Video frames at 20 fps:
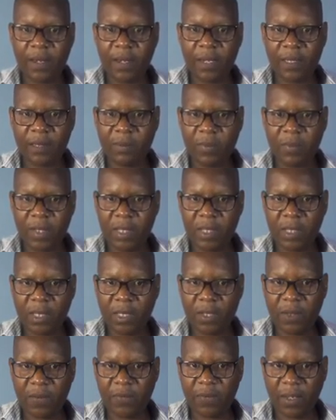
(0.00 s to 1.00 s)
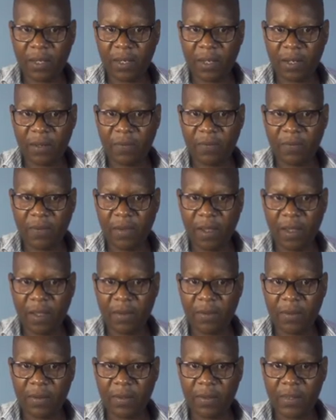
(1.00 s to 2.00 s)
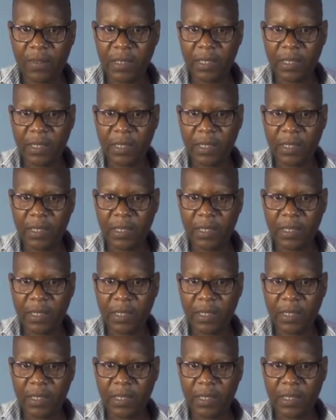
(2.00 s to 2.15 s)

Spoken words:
Let me see if I can find.